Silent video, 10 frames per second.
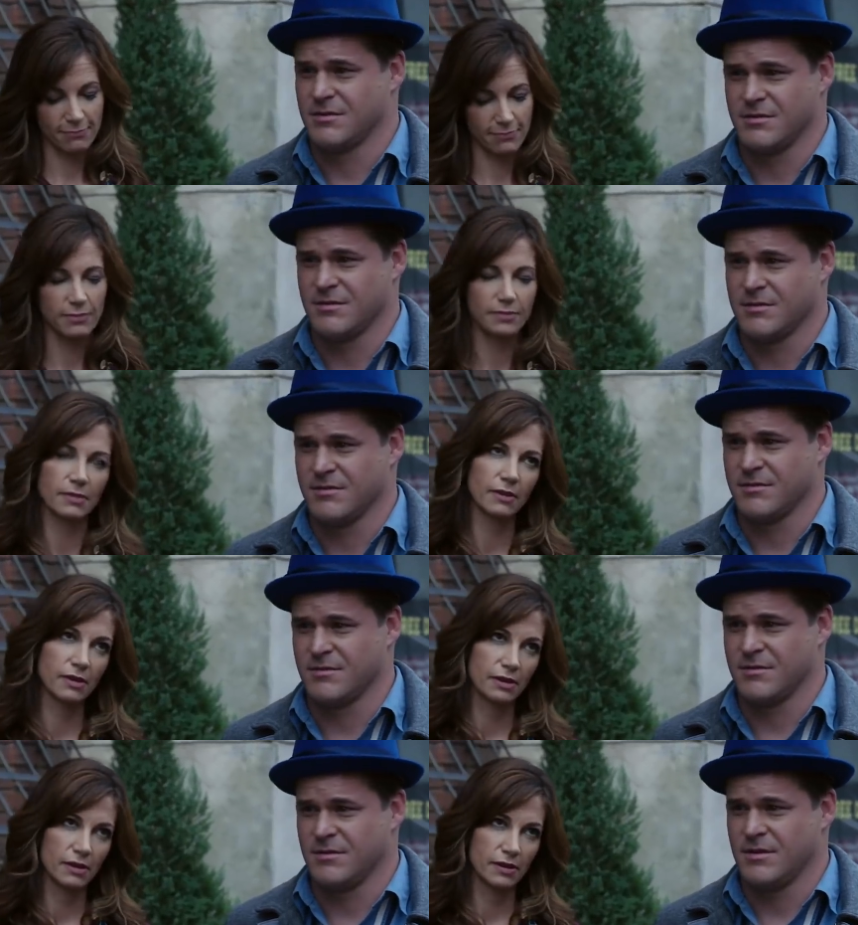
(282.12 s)

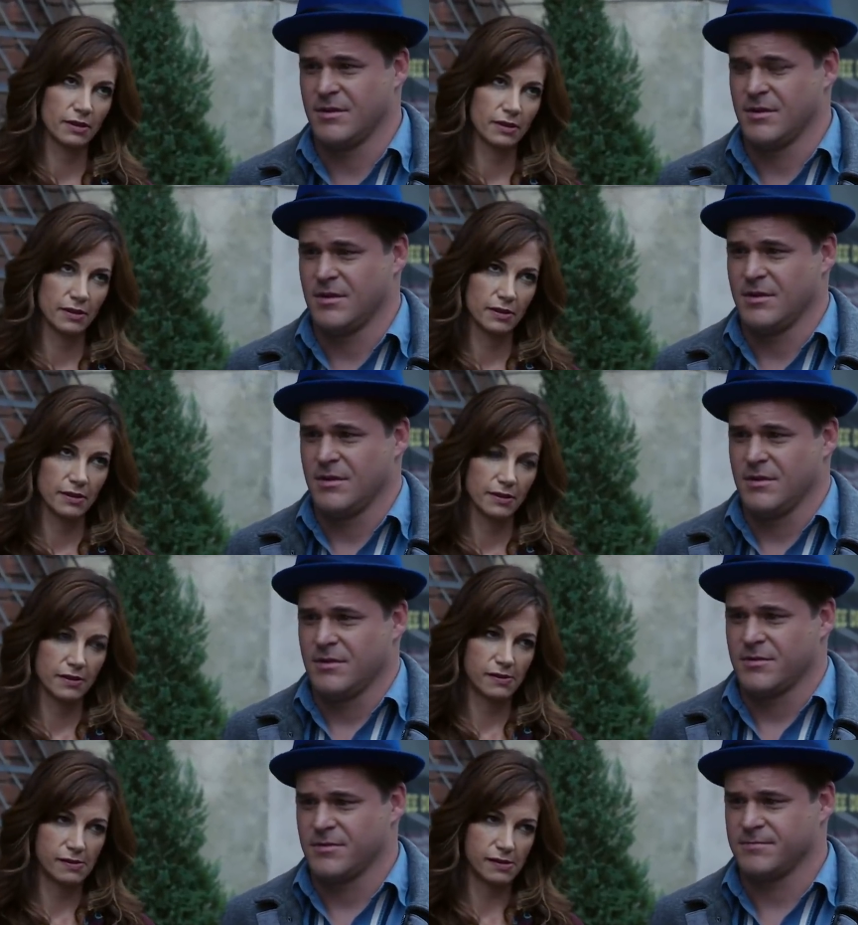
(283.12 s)
[no speech]